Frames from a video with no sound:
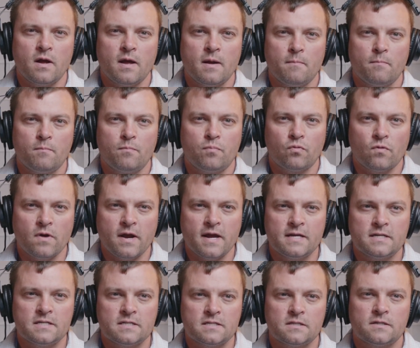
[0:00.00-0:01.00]

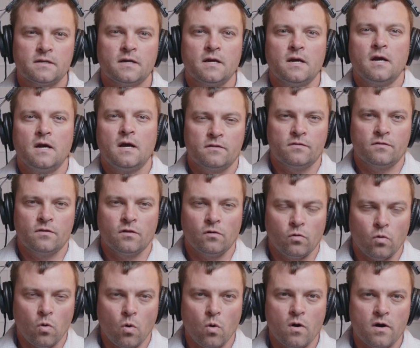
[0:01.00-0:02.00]
embrace the
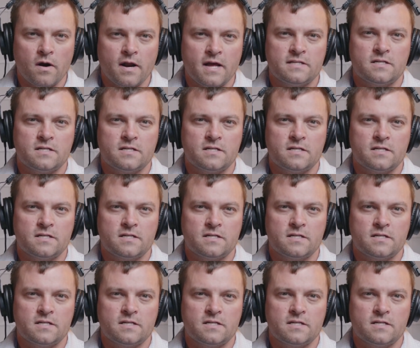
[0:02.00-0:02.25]
Lord